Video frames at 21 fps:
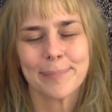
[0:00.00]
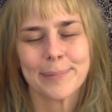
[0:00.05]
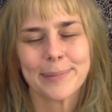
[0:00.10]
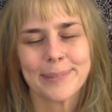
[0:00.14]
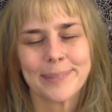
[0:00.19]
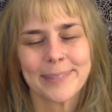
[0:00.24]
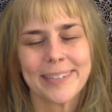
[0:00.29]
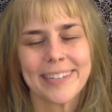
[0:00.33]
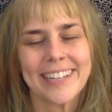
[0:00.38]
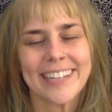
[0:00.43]

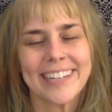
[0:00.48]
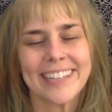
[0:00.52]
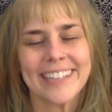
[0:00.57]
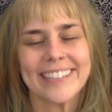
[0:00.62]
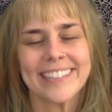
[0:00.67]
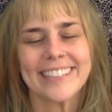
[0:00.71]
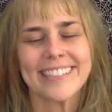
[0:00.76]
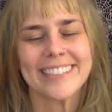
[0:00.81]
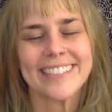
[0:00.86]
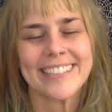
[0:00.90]
Pray
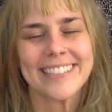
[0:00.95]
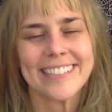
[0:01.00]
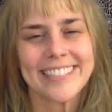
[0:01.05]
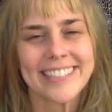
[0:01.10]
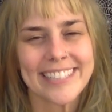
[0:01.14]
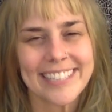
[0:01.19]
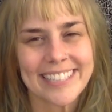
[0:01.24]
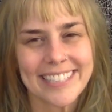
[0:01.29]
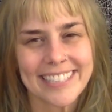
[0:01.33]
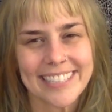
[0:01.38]
to
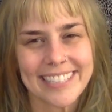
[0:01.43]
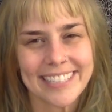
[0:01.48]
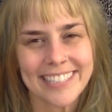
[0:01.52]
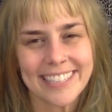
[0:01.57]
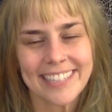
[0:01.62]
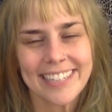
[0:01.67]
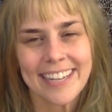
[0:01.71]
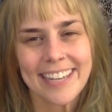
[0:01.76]
see